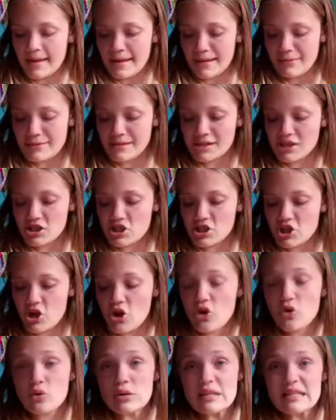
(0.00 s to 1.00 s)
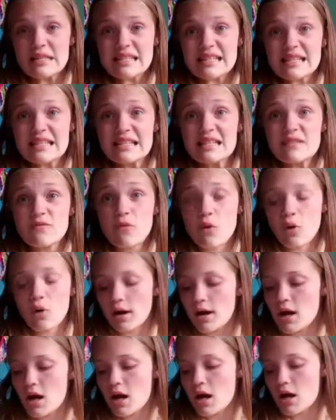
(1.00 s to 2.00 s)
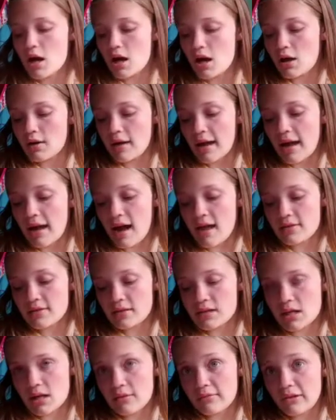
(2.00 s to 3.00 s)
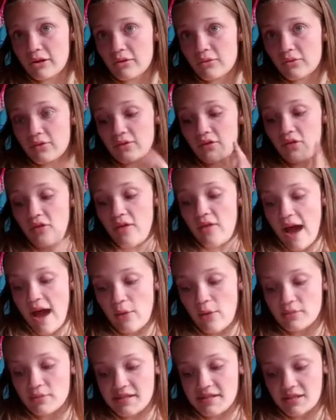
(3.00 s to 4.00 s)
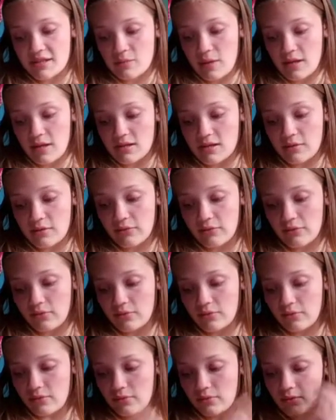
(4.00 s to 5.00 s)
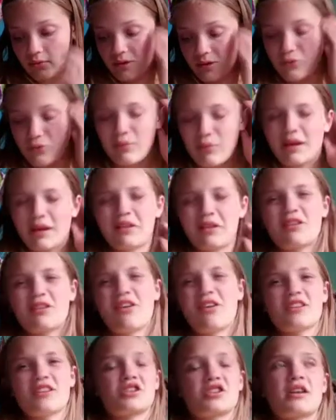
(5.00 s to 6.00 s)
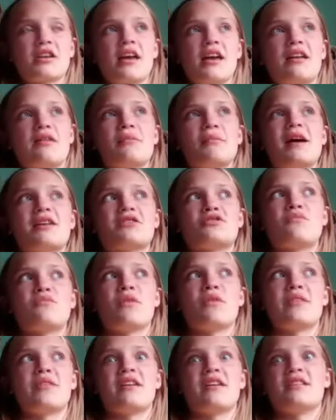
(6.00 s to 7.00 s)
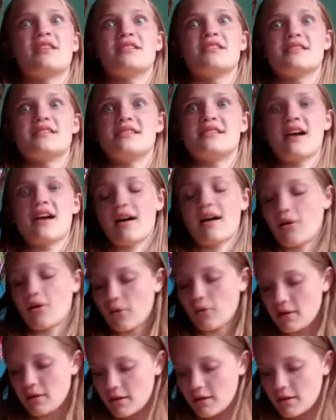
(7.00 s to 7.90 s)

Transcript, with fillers: It was 264. Okay, at the time though, that was expensive oh my gosh, I can't imagine what there is now.